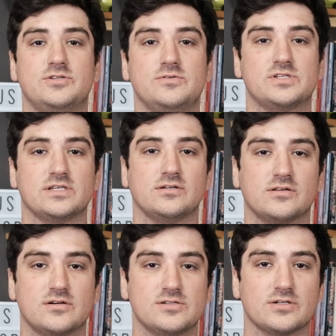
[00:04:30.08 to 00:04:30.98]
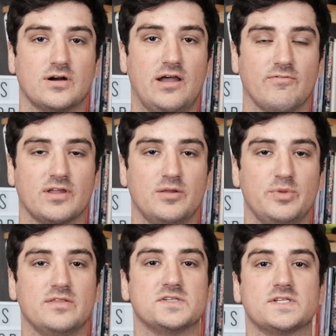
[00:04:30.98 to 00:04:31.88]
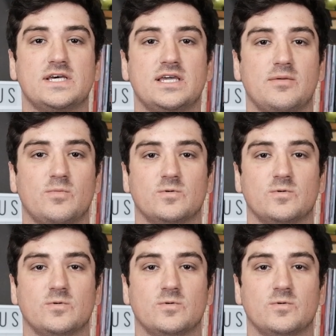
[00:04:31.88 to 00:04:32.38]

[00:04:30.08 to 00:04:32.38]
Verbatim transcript: two cylinders are ever gonna be the same,